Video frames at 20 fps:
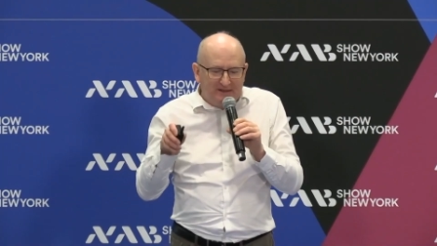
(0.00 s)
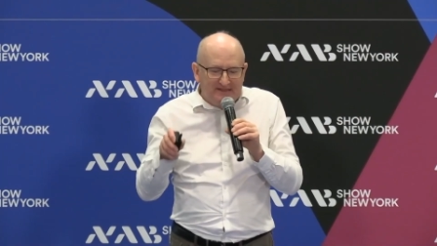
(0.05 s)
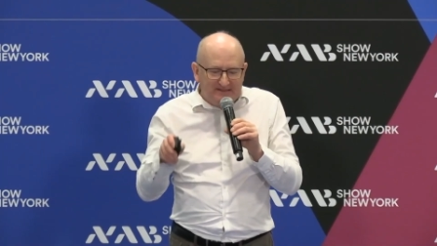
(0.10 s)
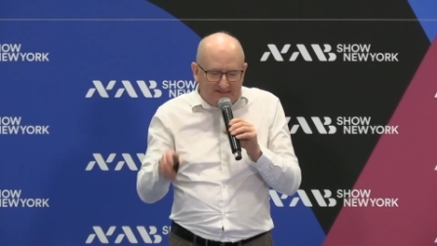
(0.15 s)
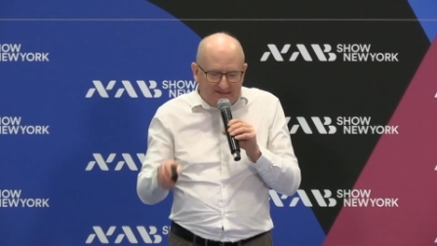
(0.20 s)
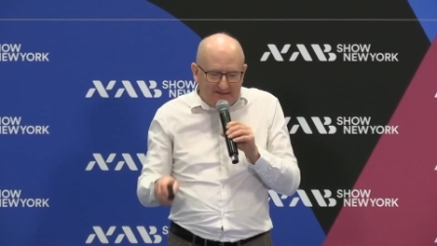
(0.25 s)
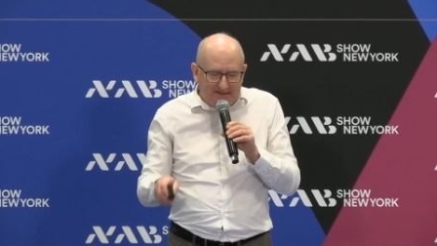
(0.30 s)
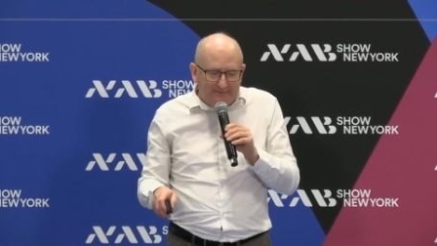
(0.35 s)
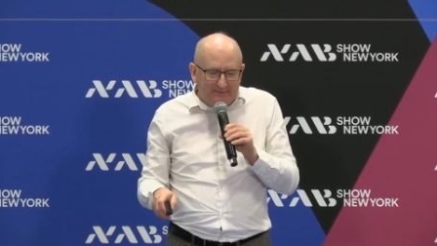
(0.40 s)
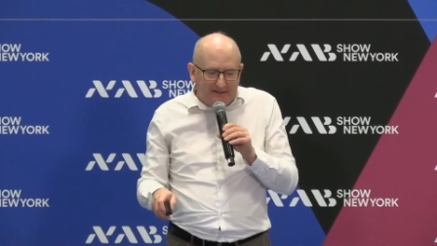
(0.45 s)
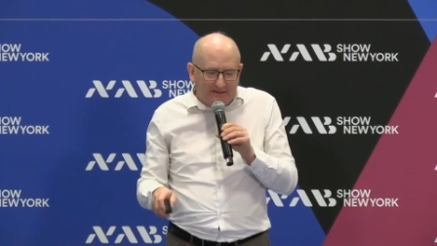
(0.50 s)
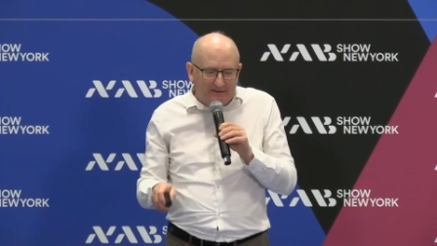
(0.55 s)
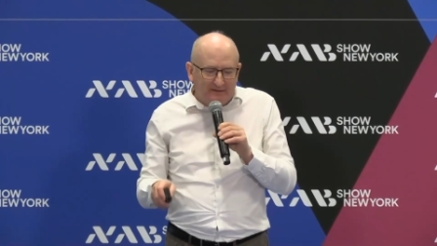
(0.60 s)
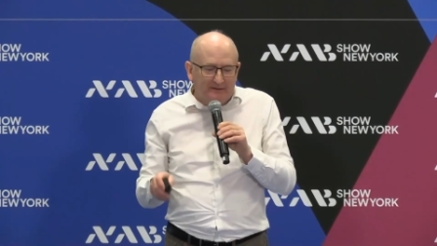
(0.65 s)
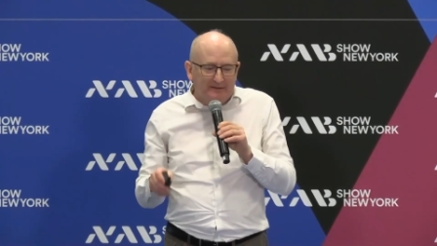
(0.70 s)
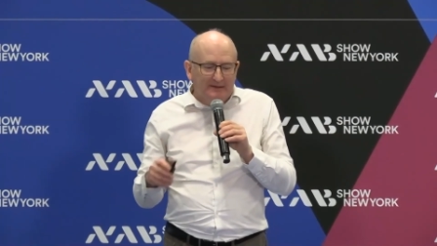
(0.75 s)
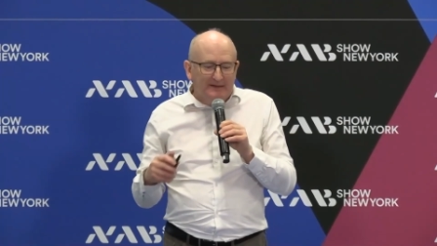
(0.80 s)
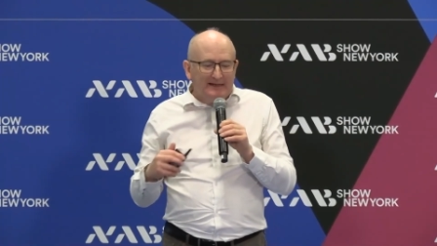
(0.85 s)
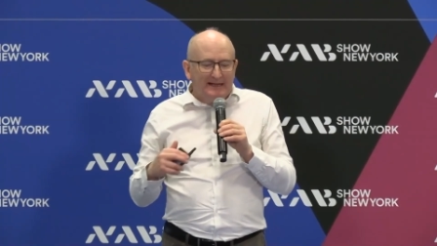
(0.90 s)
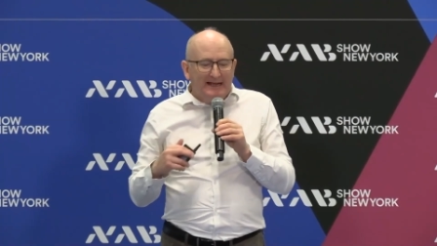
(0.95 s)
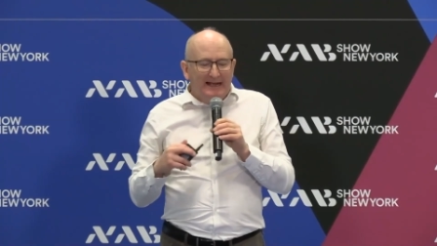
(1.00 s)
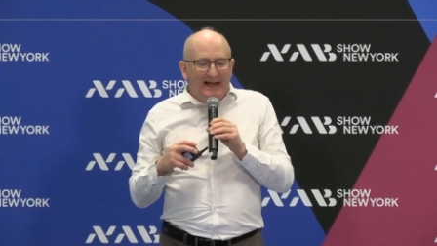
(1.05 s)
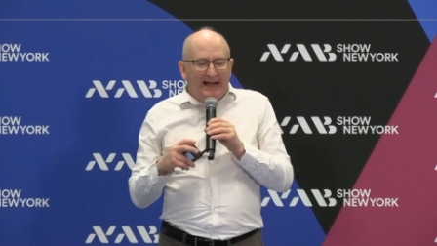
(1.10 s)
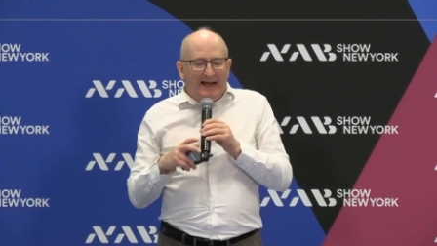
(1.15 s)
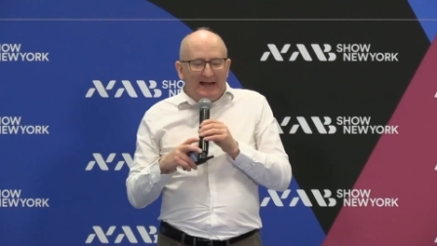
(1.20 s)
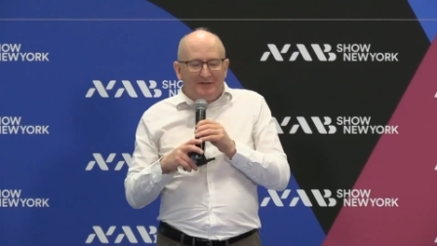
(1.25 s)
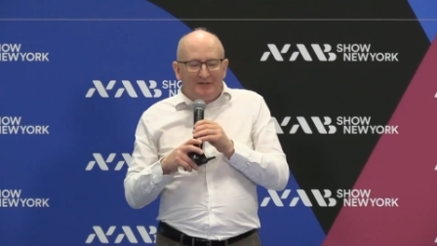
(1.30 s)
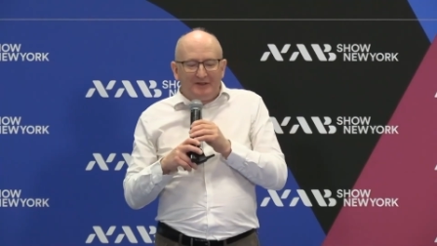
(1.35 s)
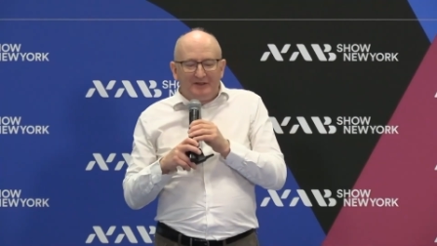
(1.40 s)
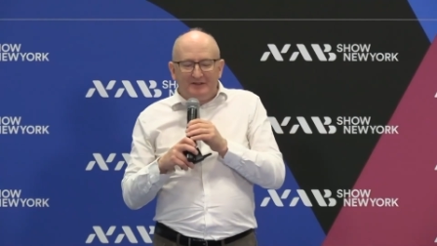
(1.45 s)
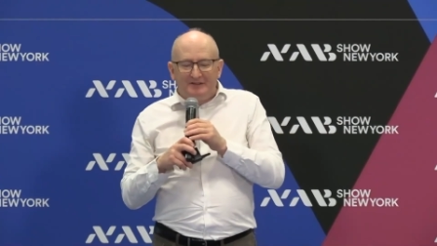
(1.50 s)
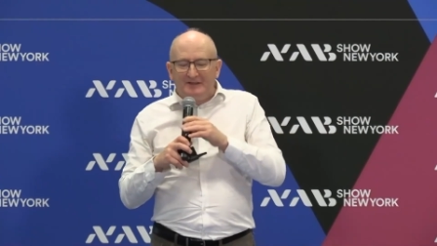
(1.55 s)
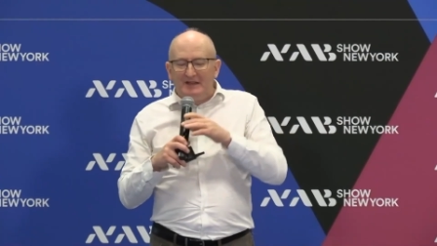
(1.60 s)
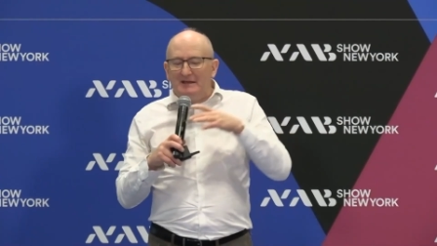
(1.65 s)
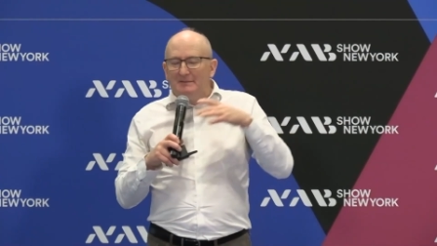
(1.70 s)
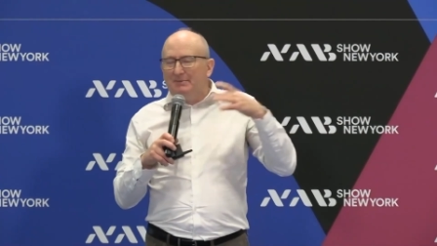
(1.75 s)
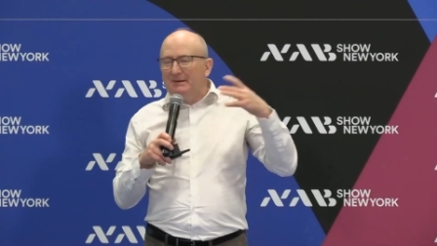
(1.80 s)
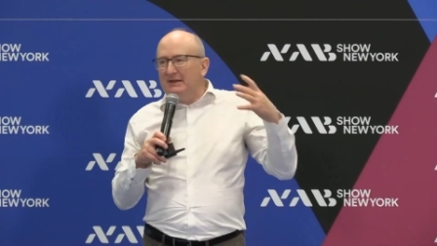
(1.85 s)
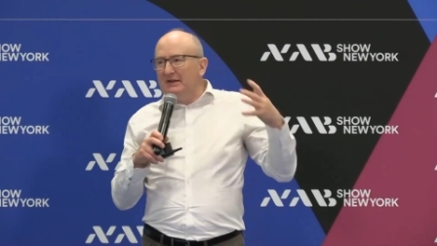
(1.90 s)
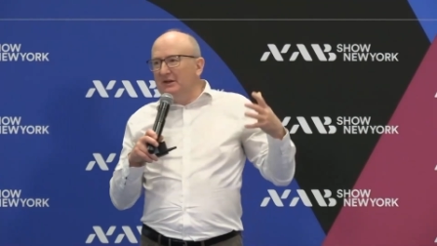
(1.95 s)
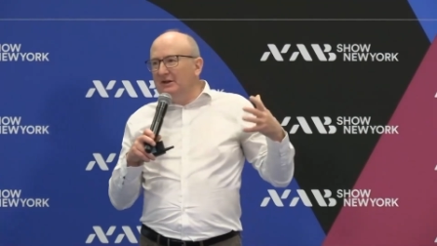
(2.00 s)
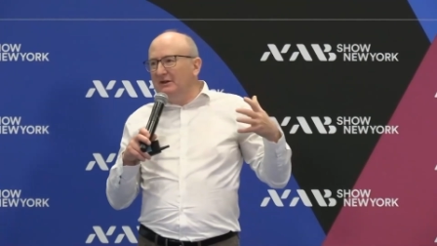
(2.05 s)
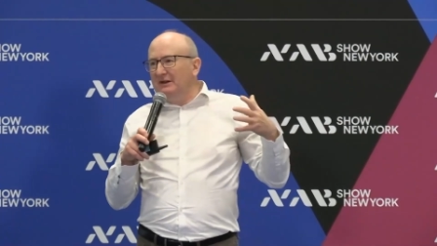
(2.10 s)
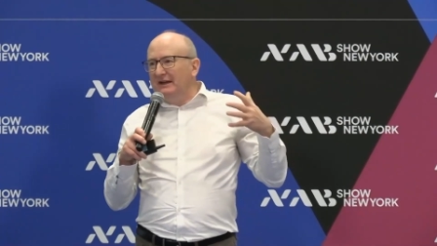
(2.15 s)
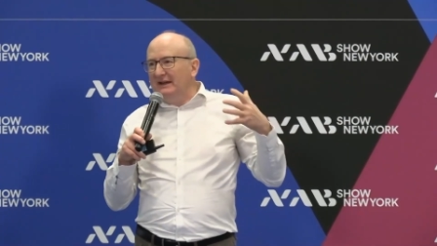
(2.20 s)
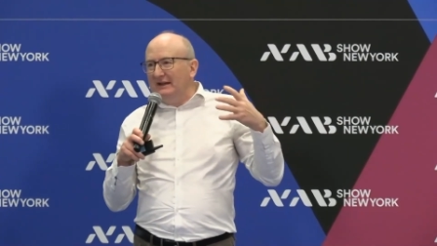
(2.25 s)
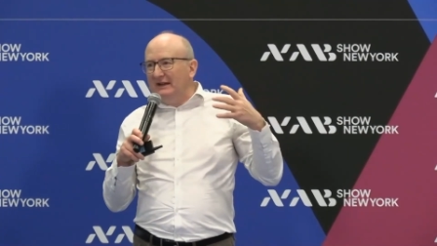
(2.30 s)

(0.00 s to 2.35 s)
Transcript: piece in the middle. And the